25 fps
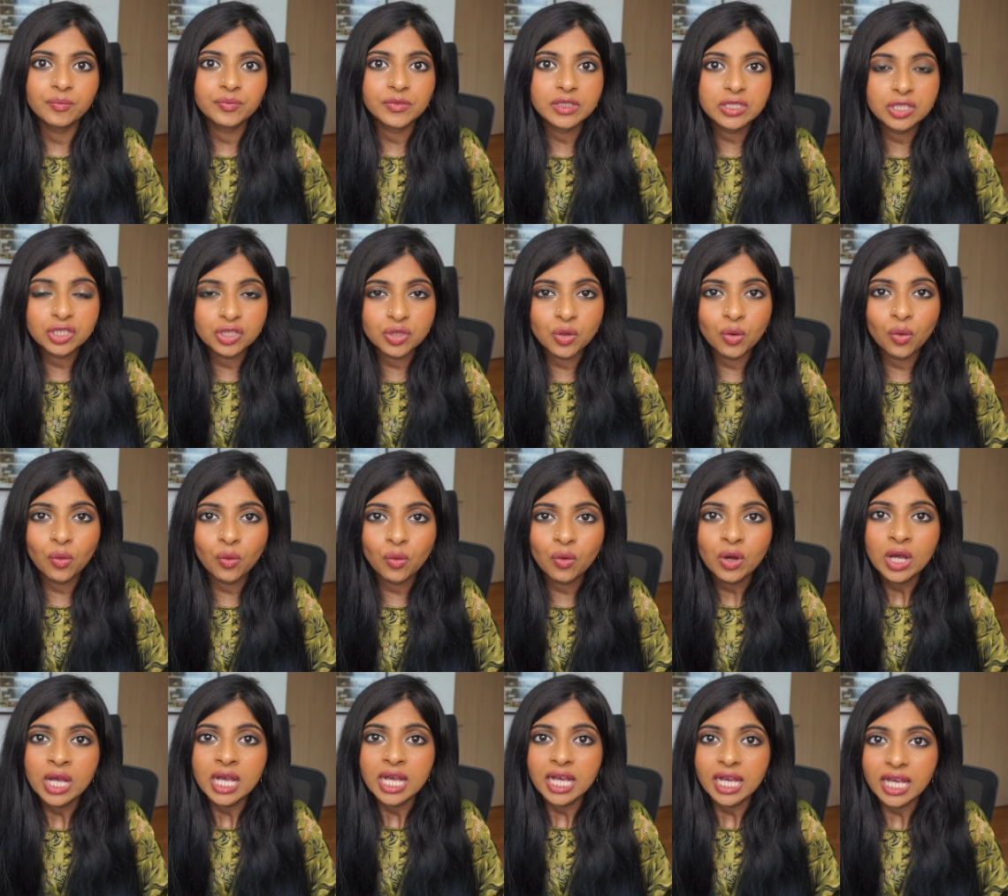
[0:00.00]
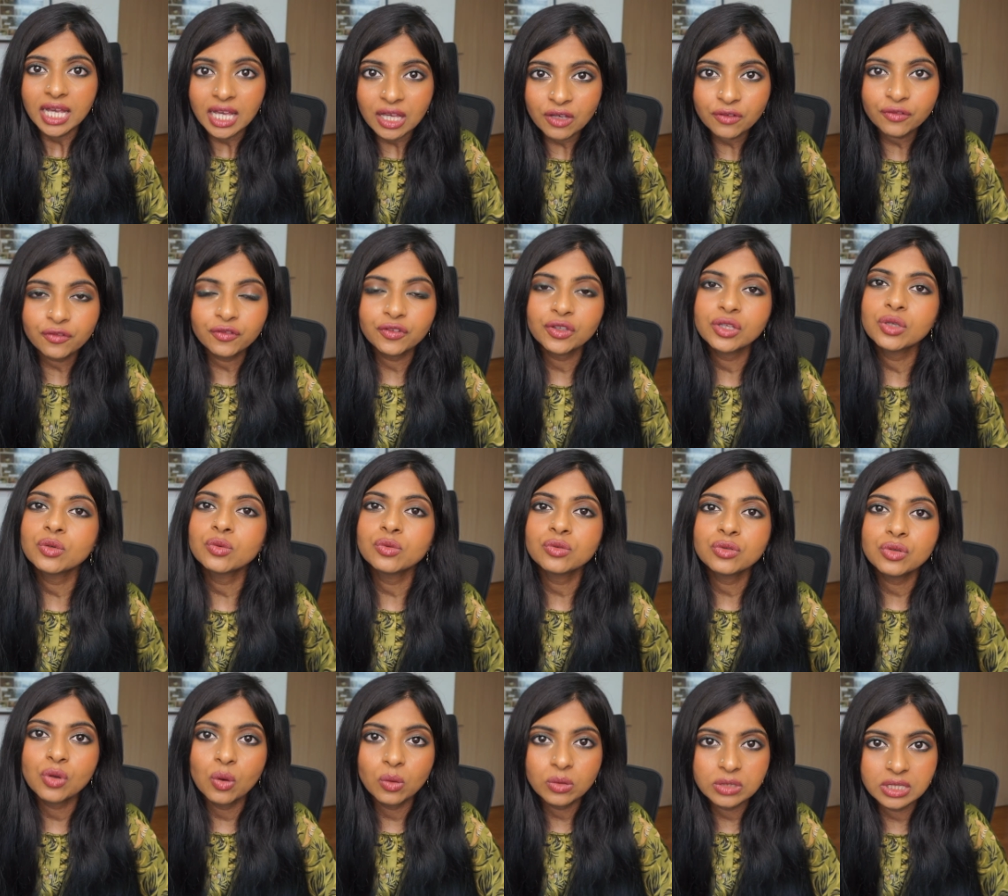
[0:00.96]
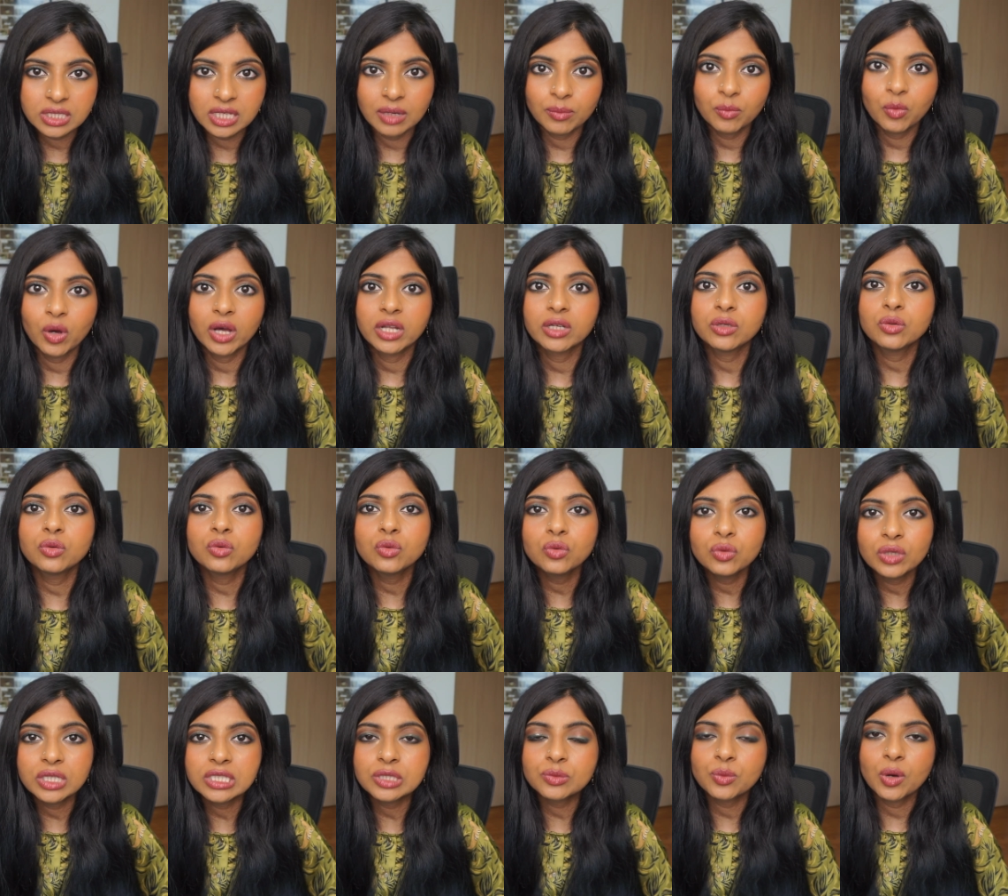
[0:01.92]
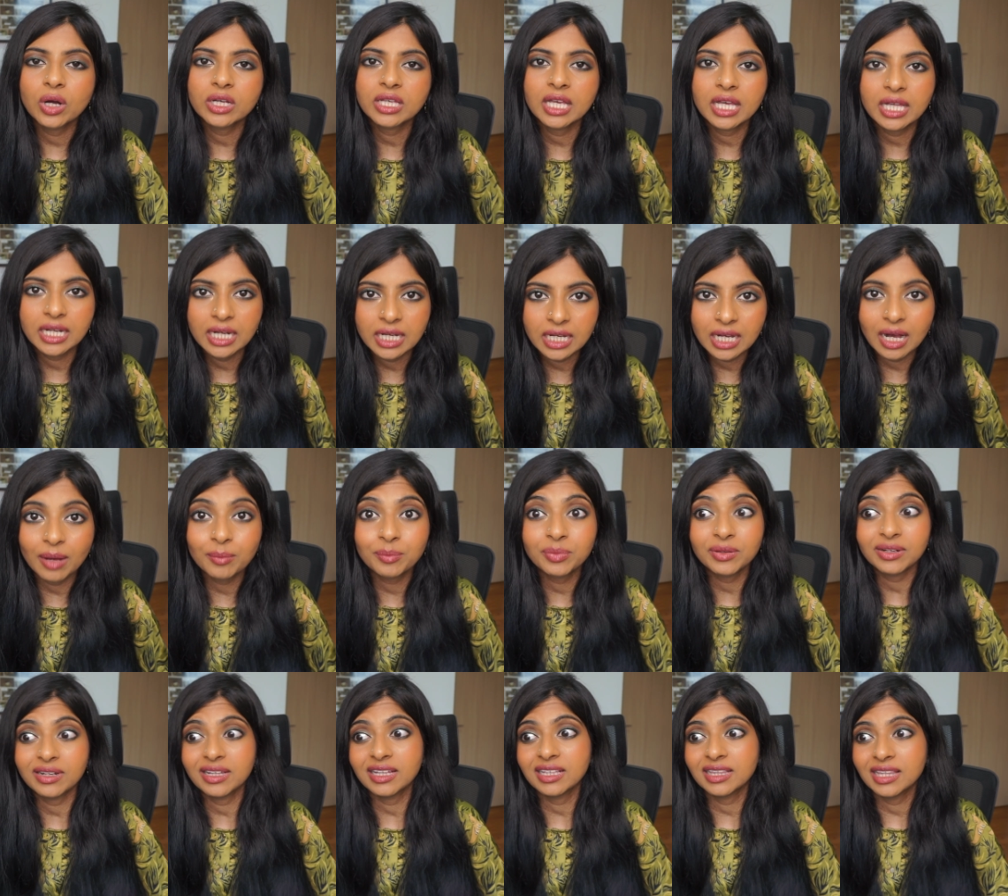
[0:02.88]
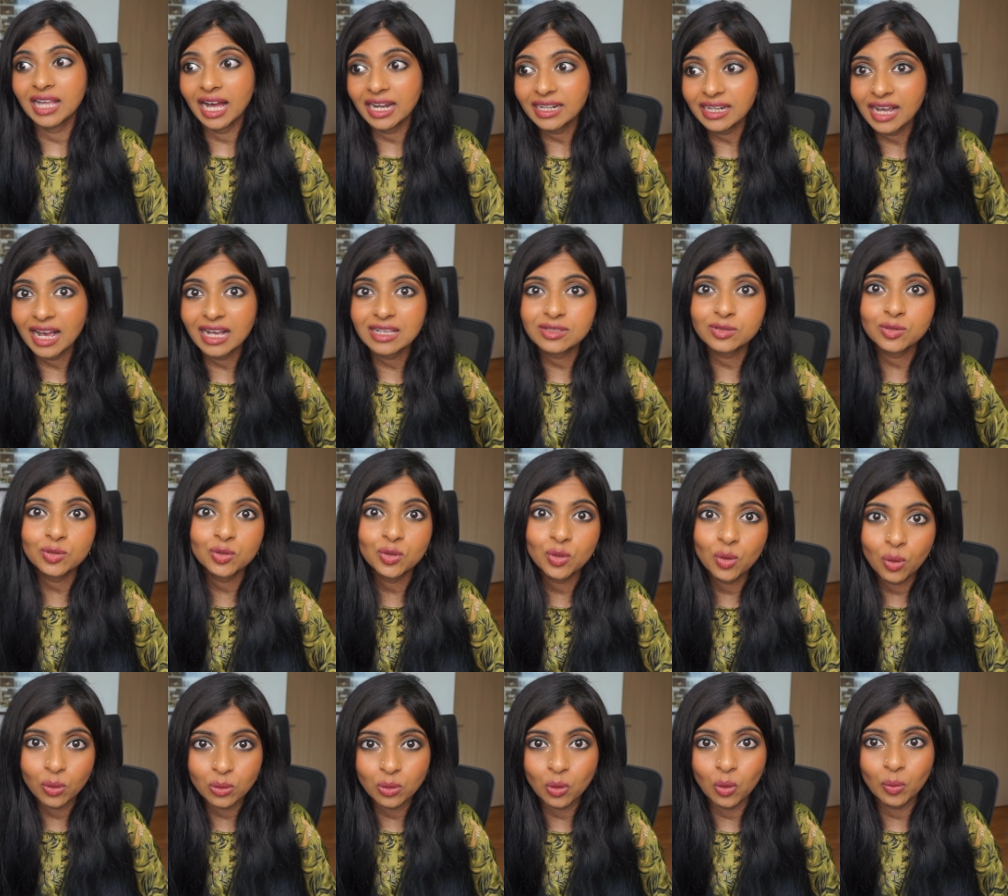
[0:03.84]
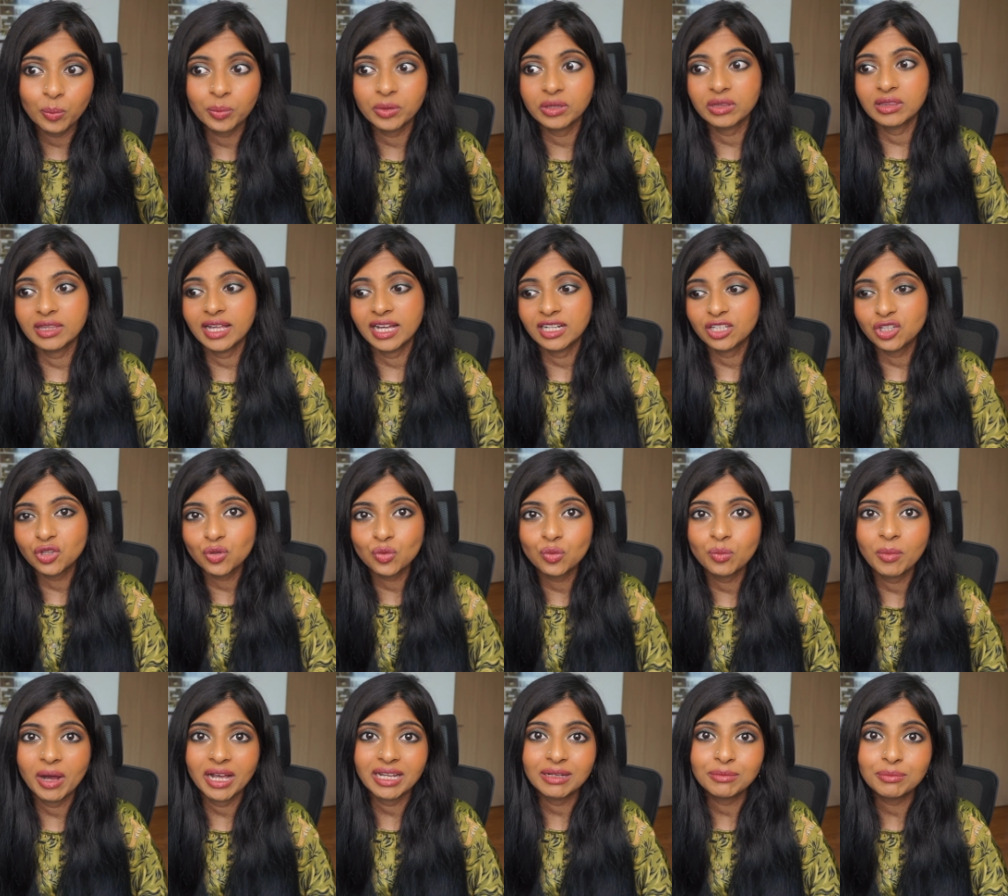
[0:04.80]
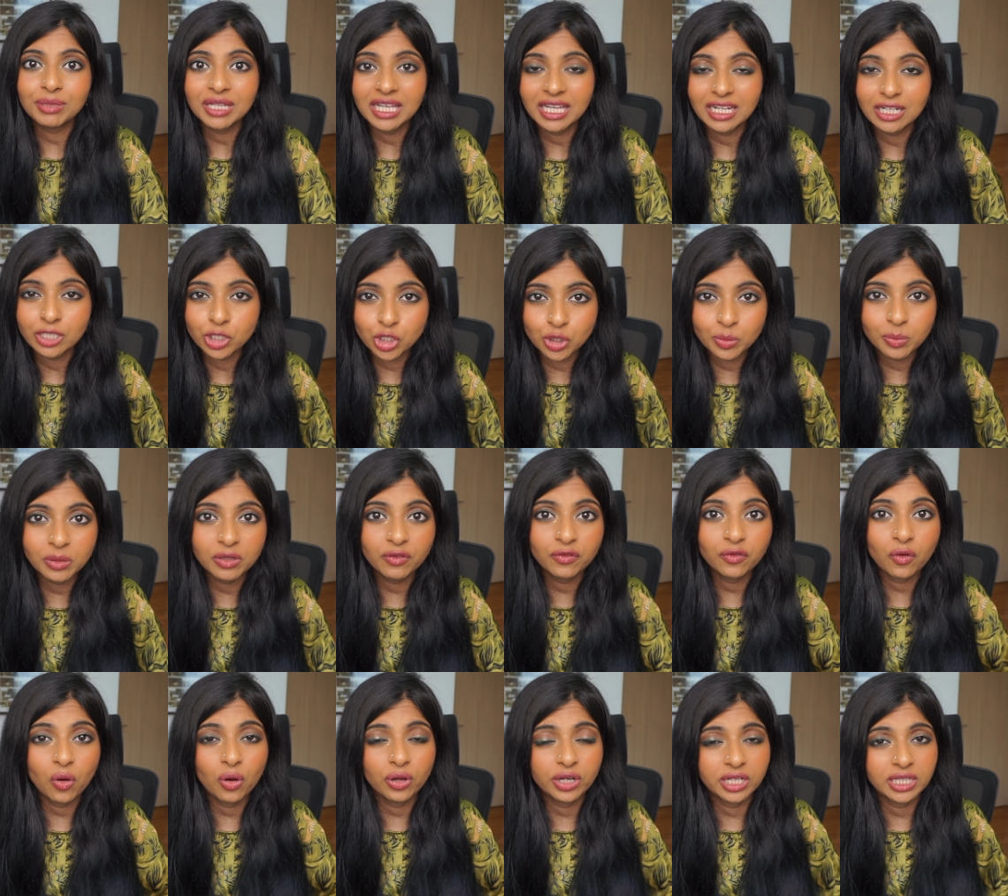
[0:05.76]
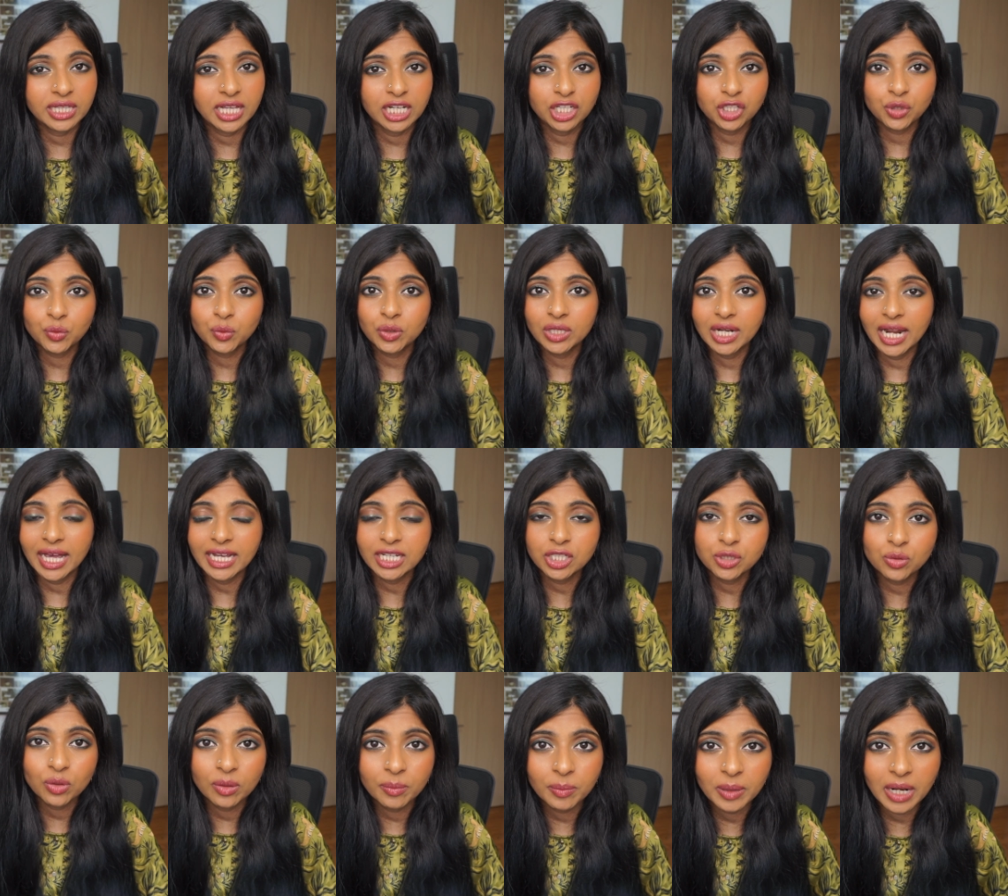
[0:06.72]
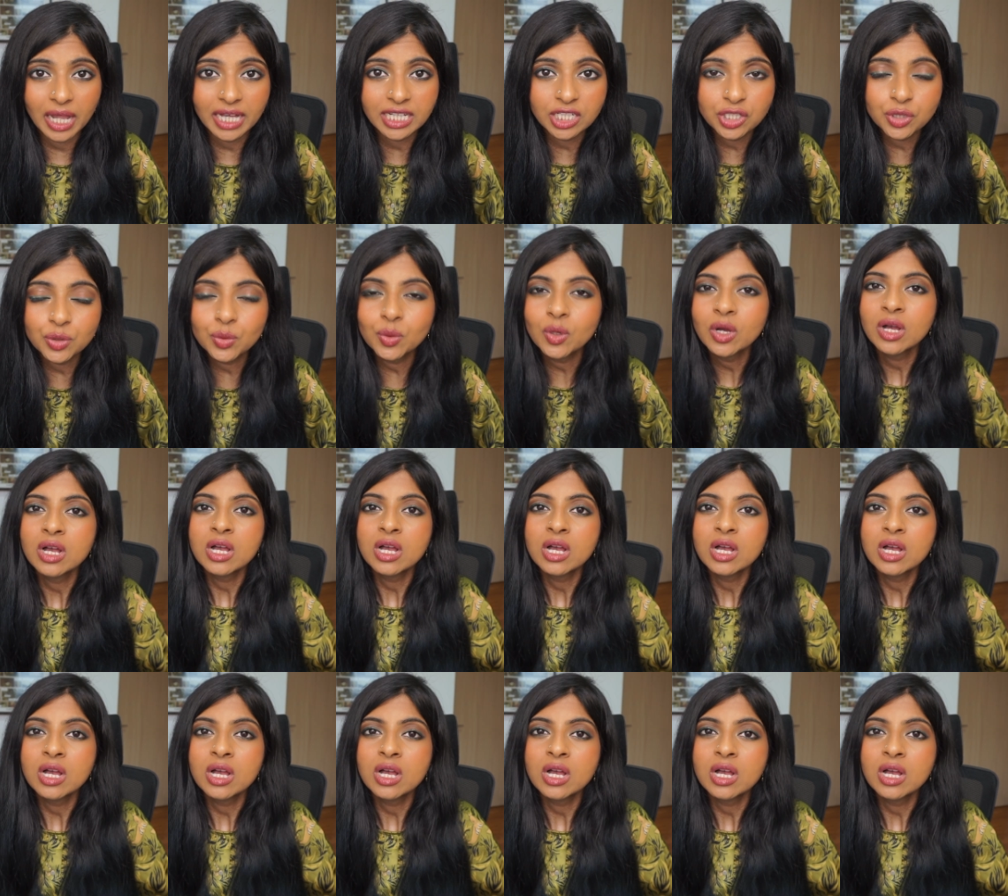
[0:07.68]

So if you know someone who is working in a company that has a role open that you might be eligible for and that you would like to apply to,